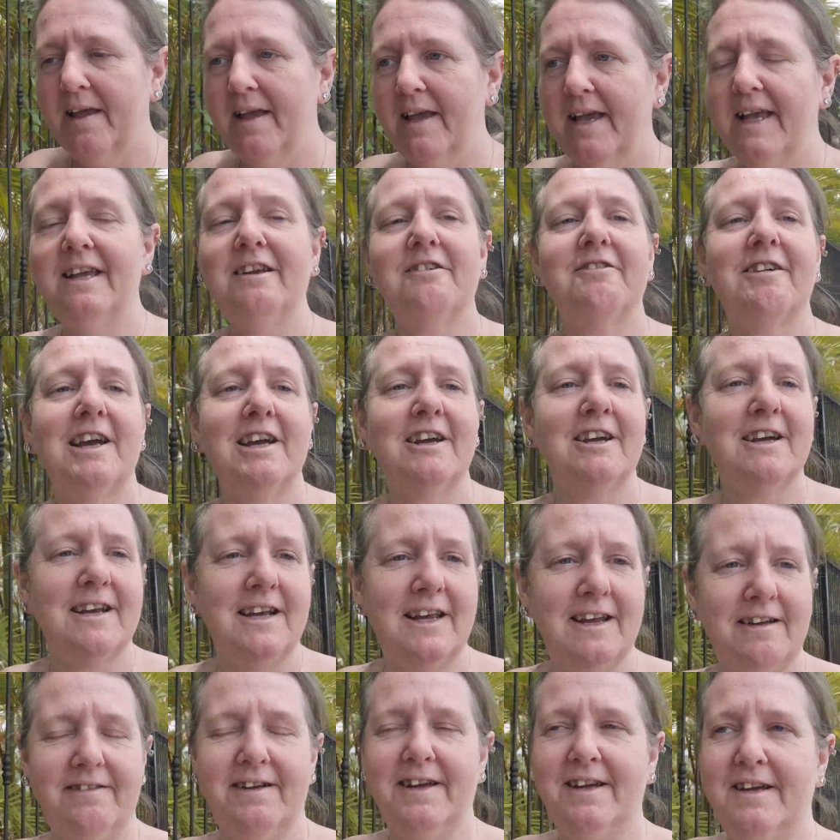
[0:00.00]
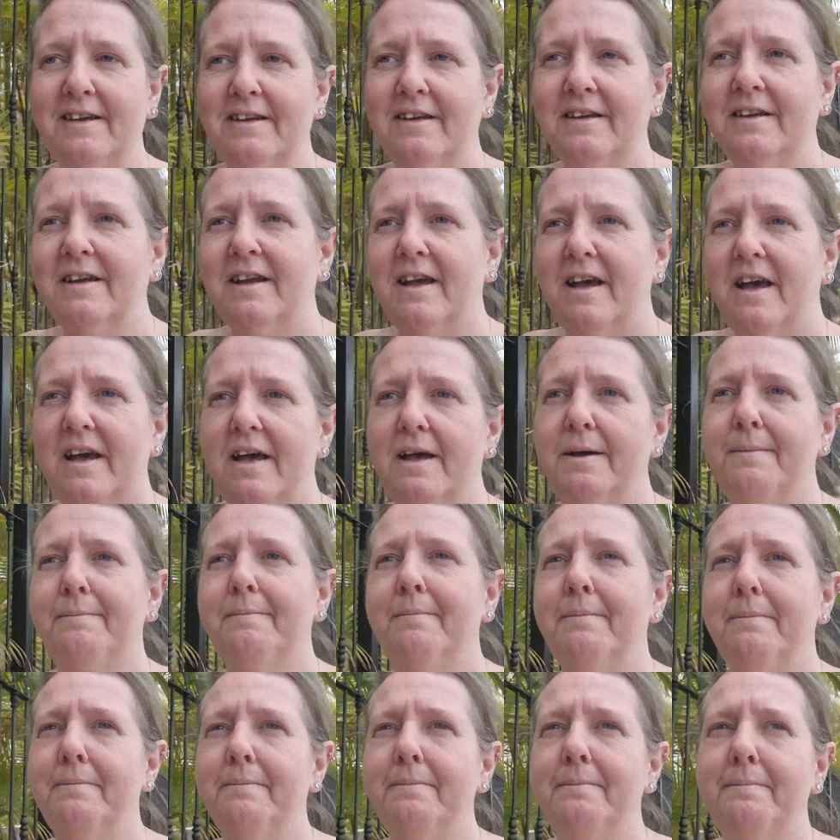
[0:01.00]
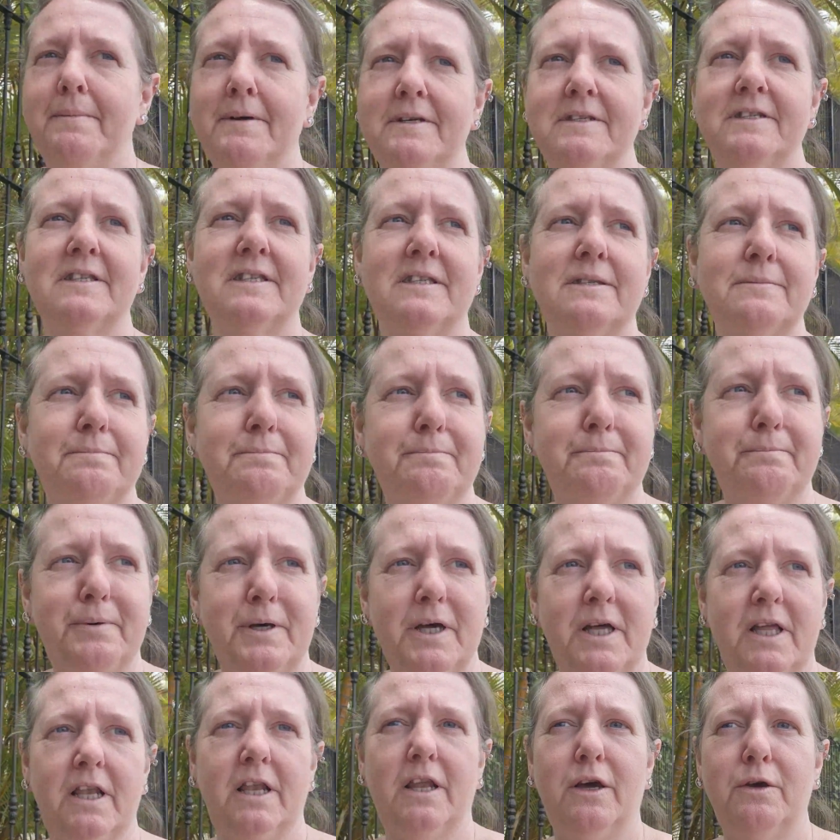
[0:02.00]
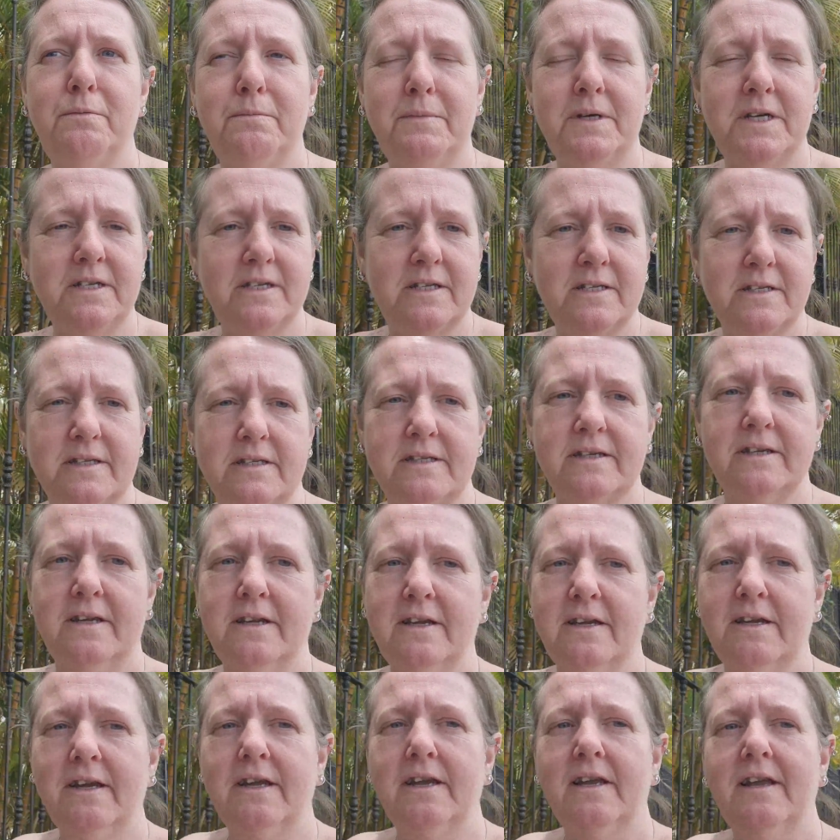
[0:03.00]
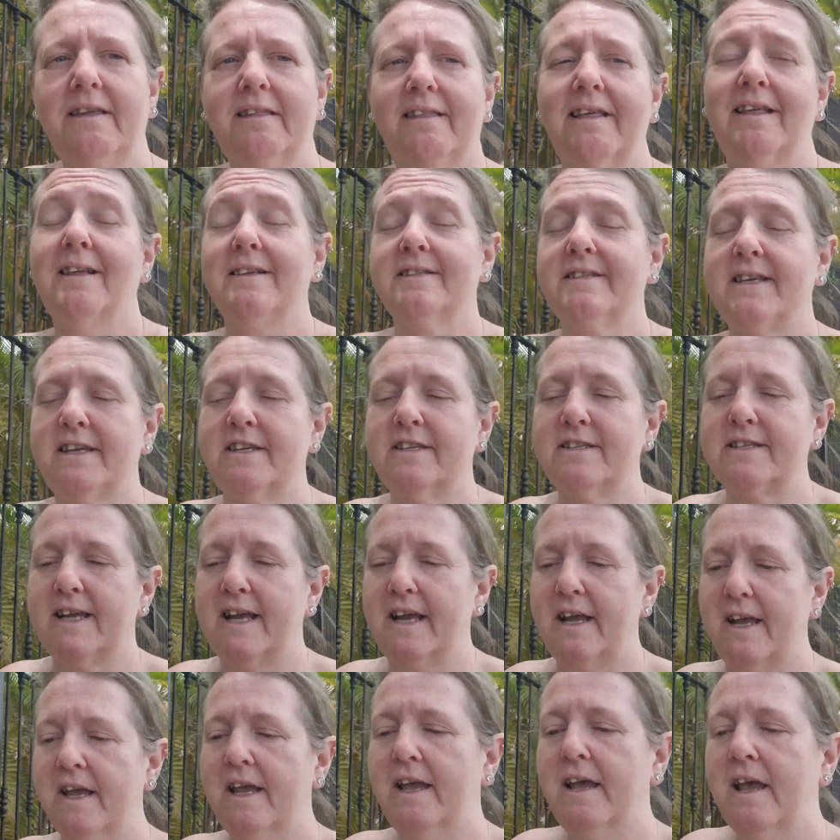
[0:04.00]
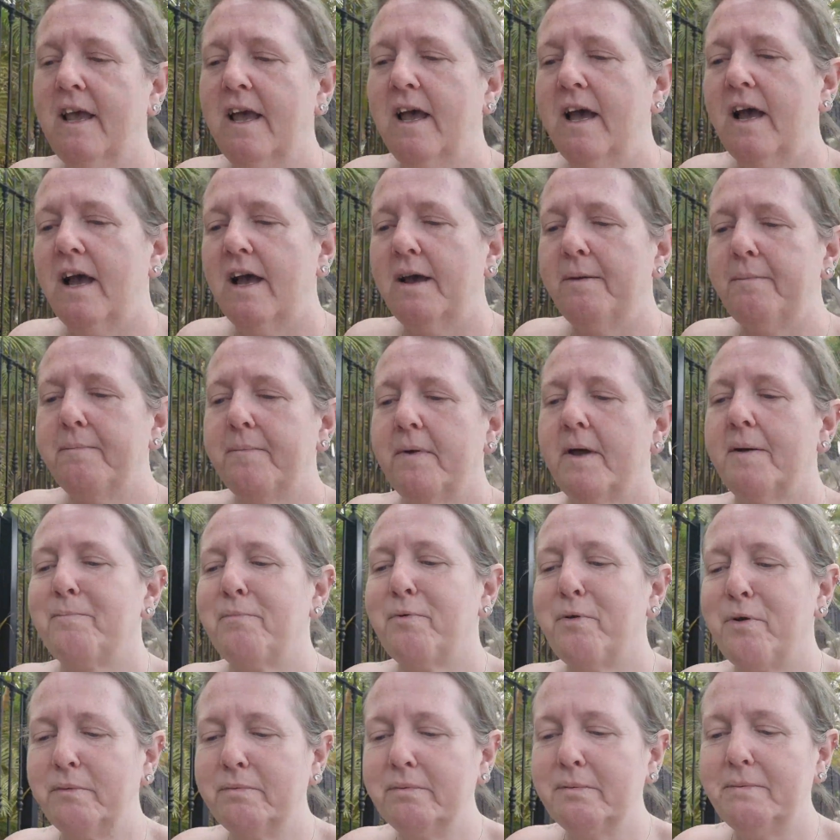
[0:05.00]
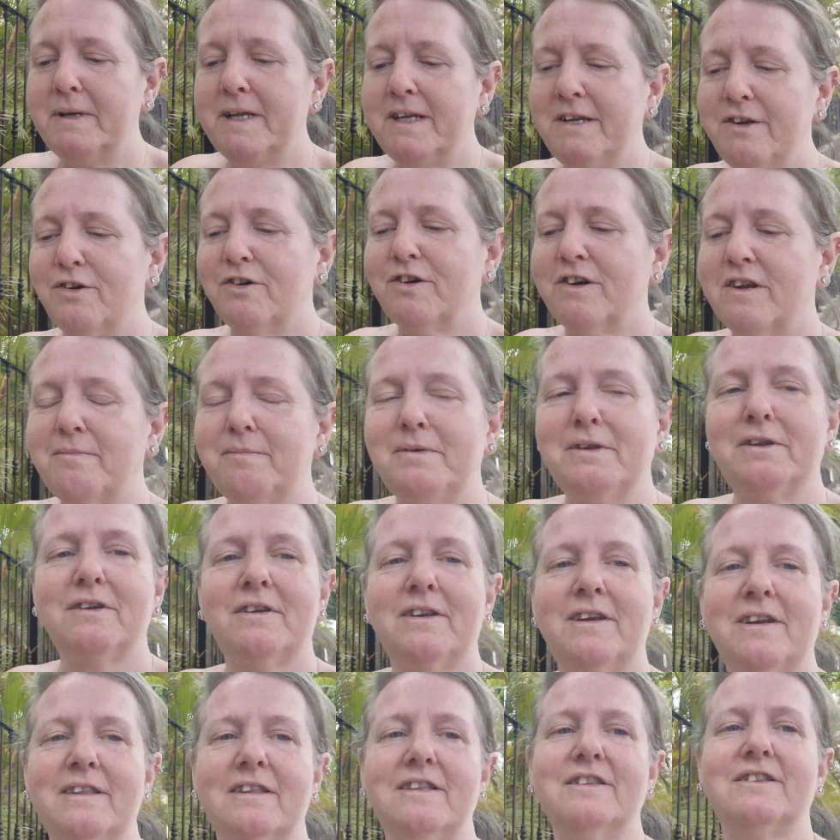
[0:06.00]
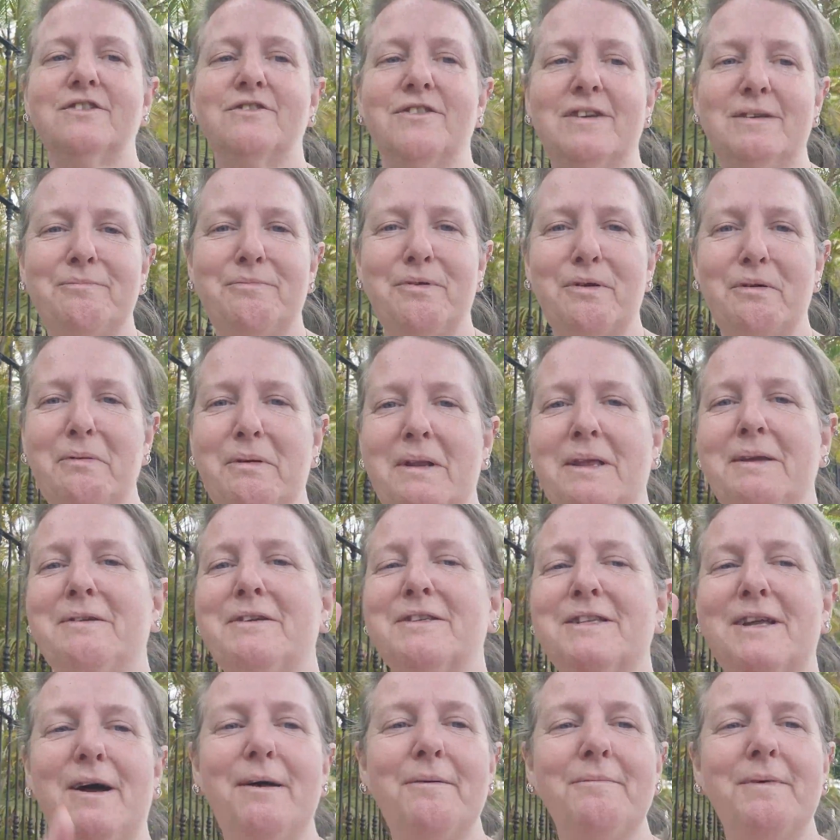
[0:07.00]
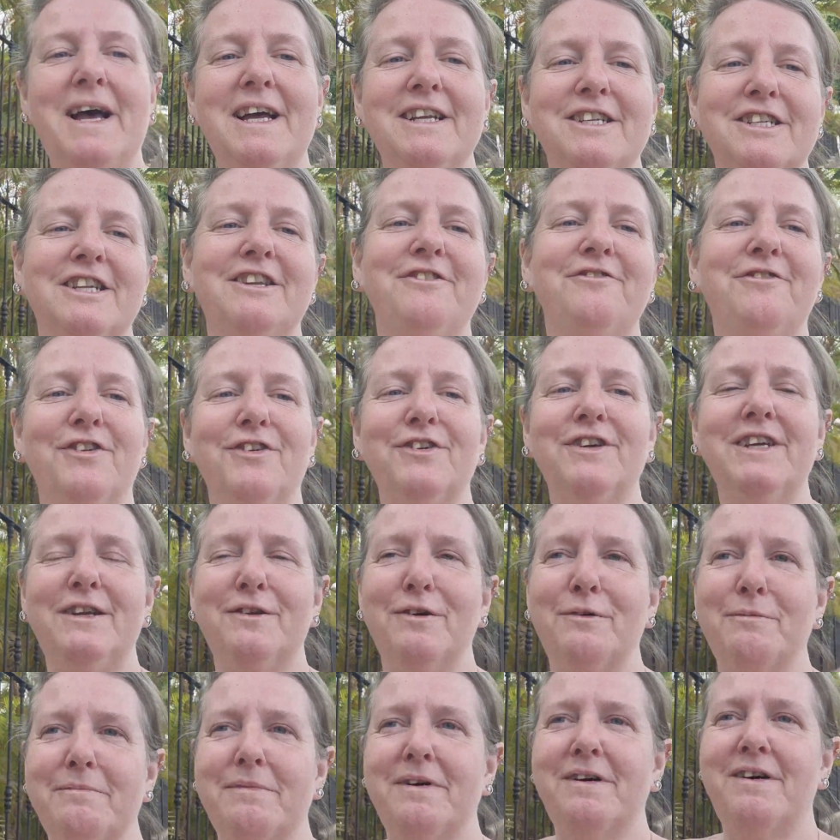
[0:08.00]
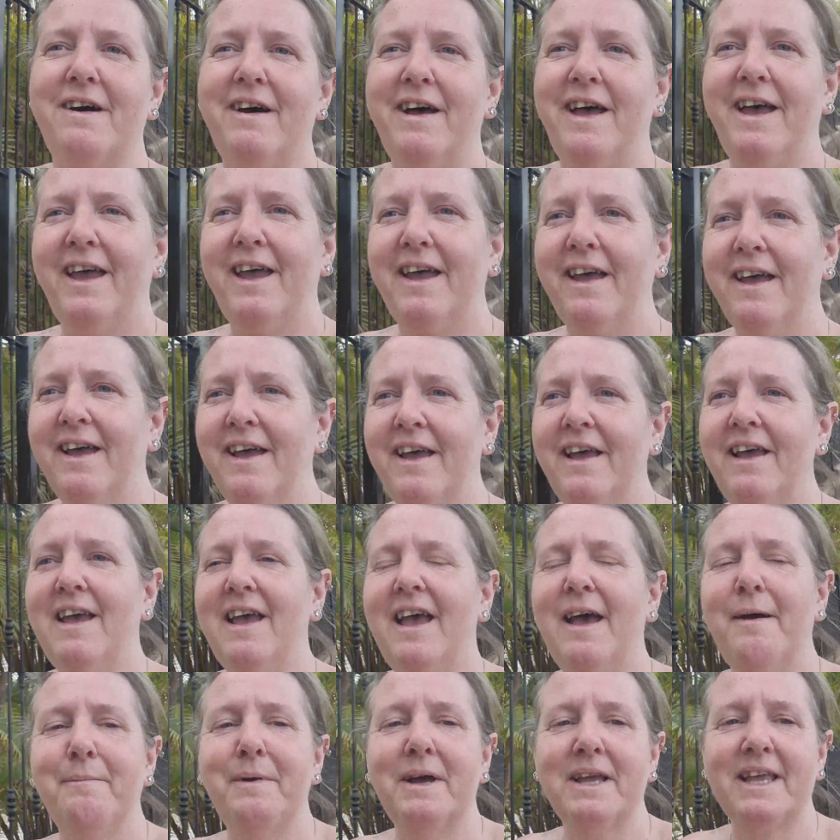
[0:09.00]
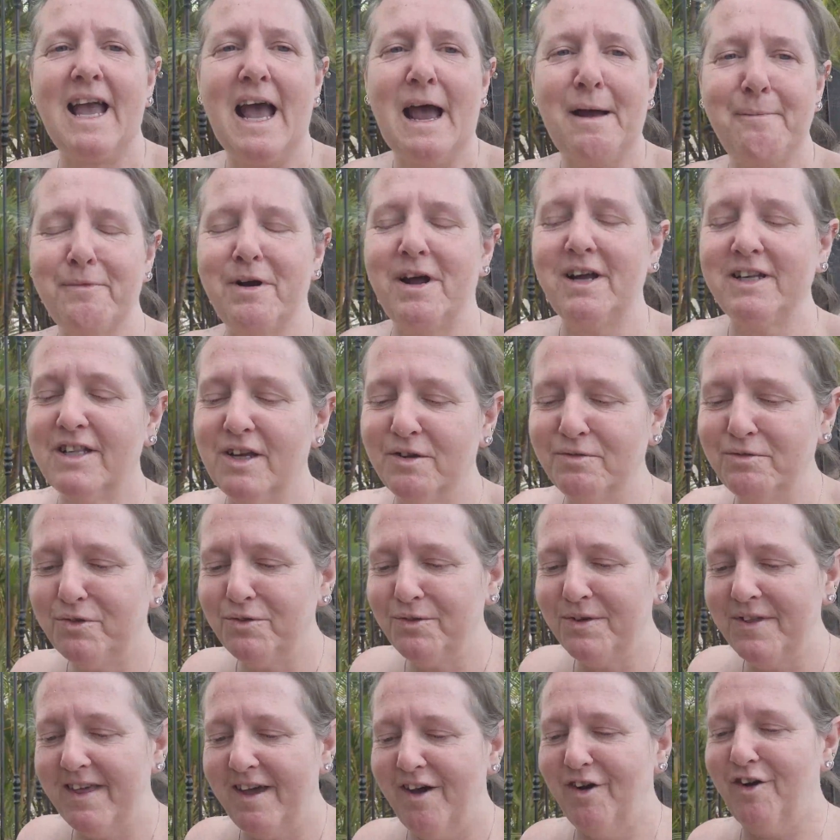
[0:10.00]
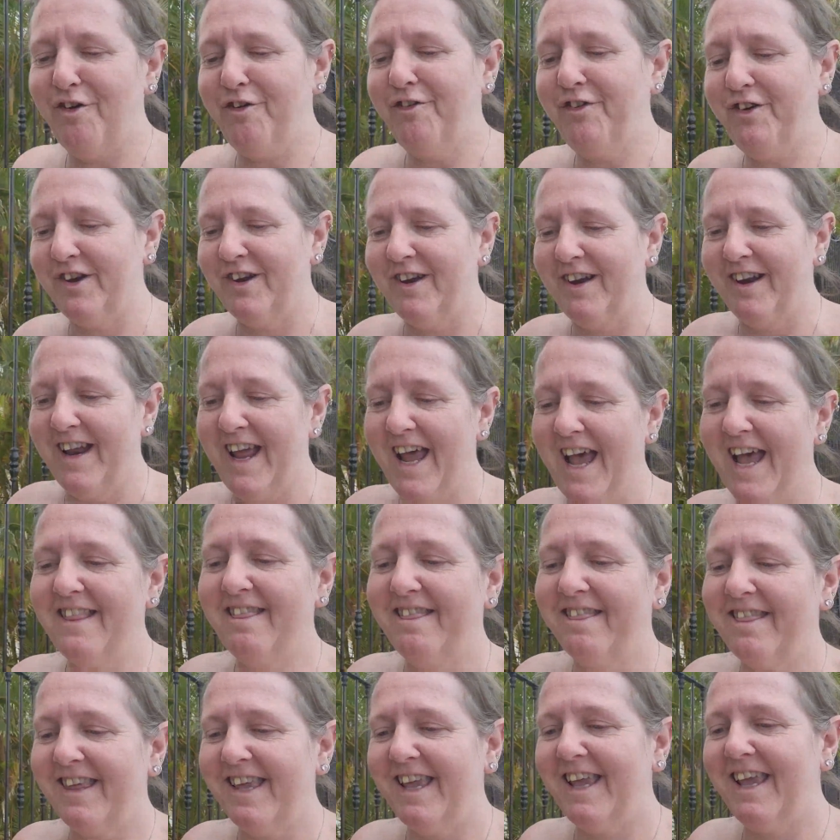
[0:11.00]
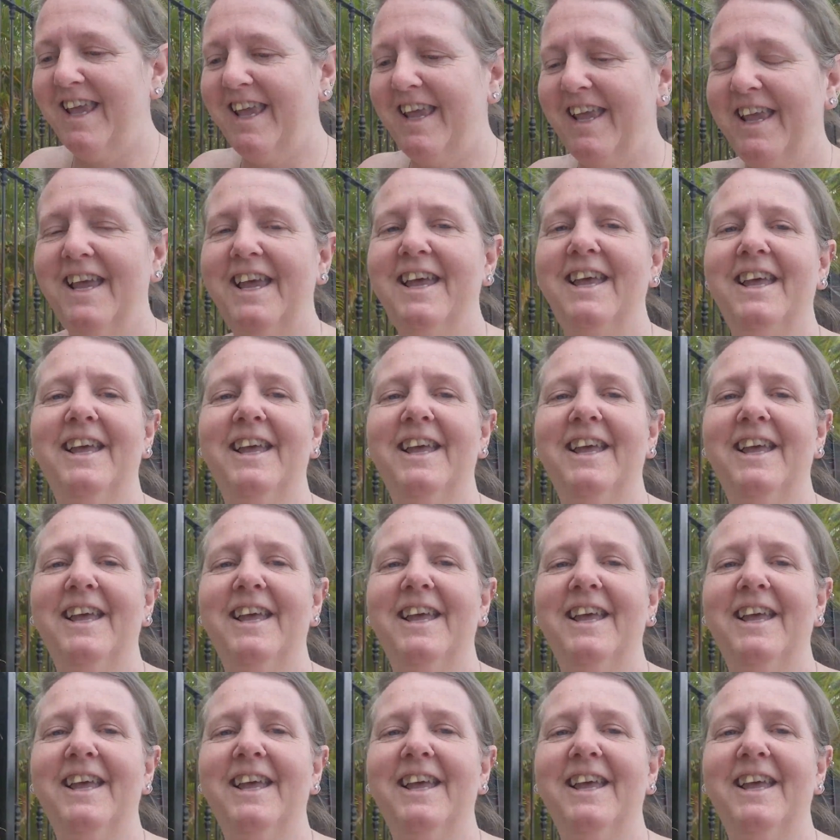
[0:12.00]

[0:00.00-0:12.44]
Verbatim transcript: in Gran Canaria, um, Mas Palomas, I think that's how you say it. I'm probably not going to be looking at the screen properly because I'm actually vlogging on my my camera. I don't do it that often and the